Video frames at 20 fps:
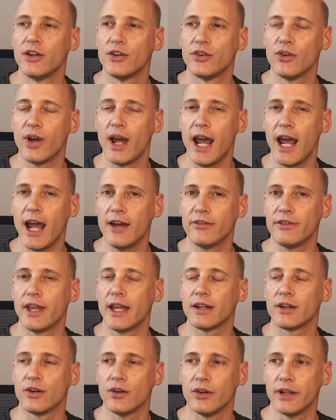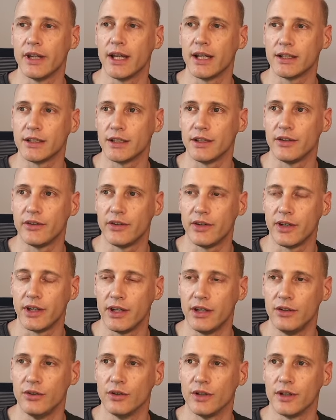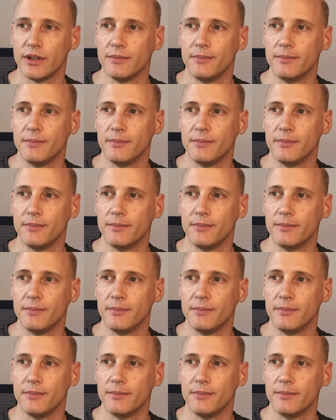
to have that connection secured.